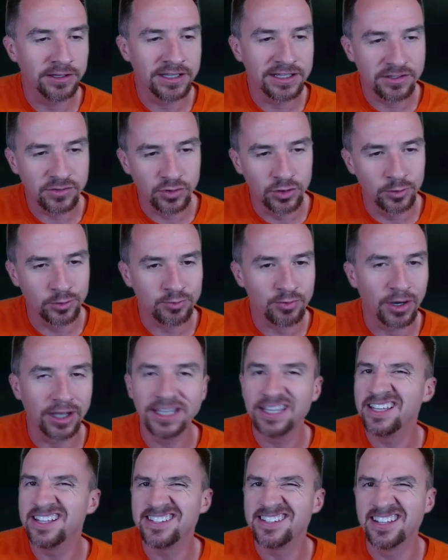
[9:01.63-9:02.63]
This room's
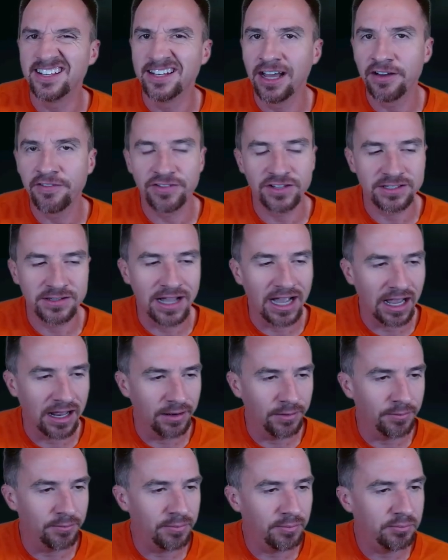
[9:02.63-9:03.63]
probably easy enough. It's not
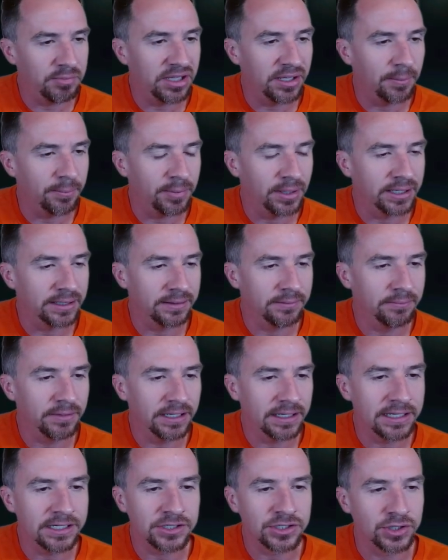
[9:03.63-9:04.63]
going to be a big
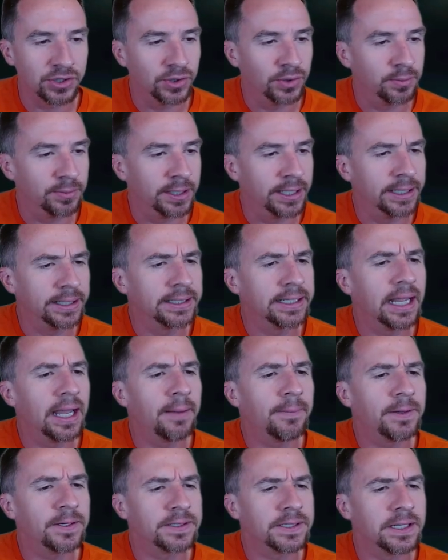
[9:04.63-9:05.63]
issue, but
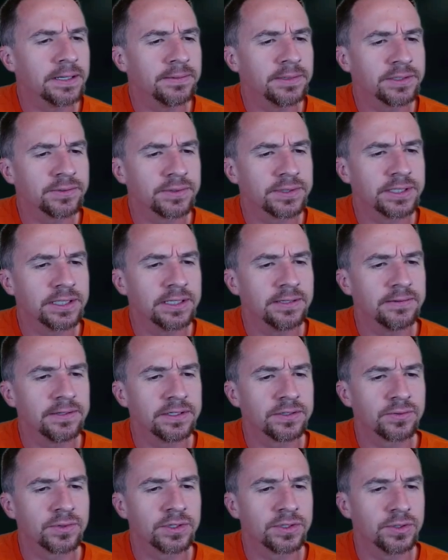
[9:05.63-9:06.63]
damage enemies receive
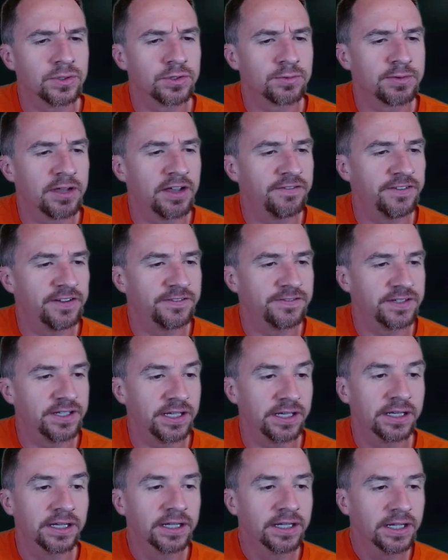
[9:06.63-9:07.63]
is reduced by
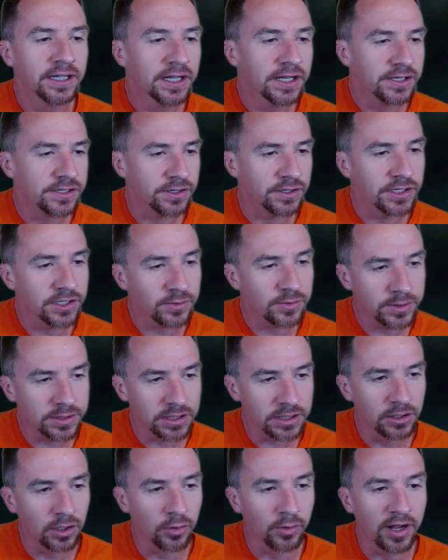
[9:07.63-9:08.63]
15. So this one's a
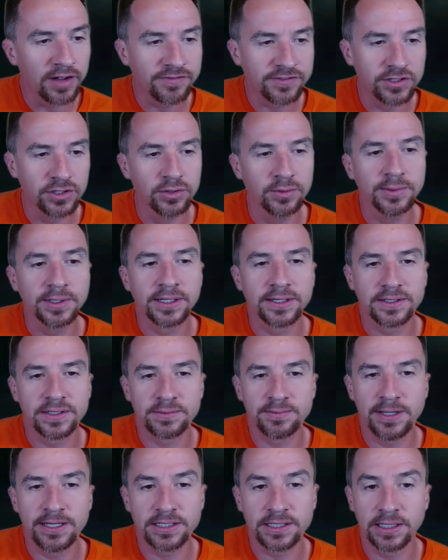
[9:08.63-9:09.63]
little rough too, because it's
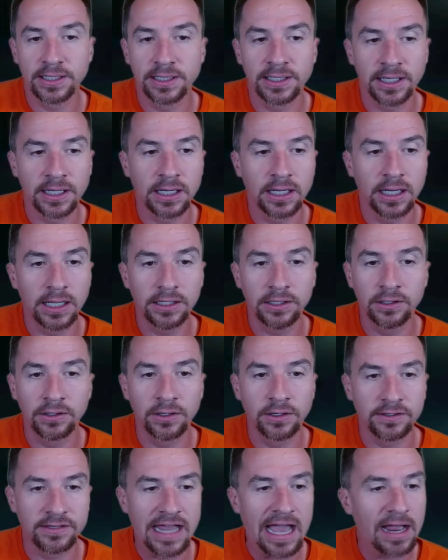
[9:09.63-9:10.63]
basically going to cut
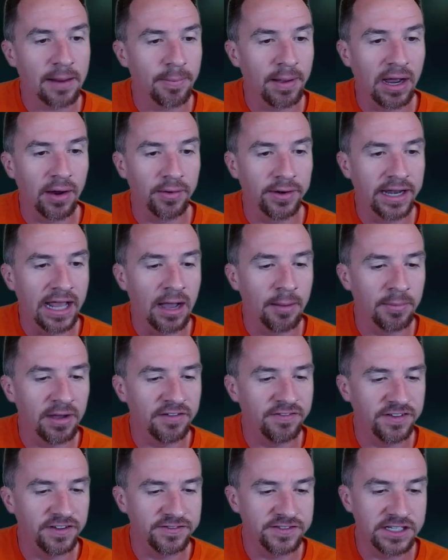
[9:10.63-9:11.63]
your attack power down by
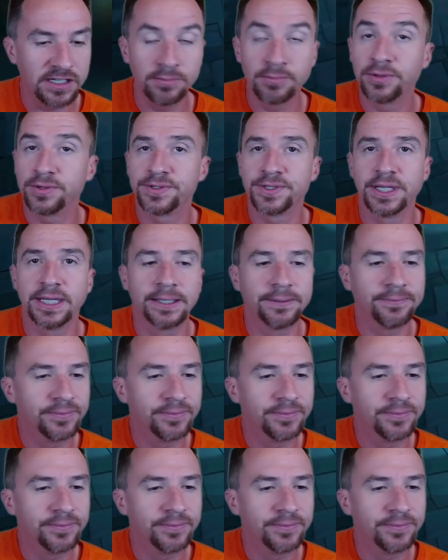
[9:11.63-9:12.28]
15%.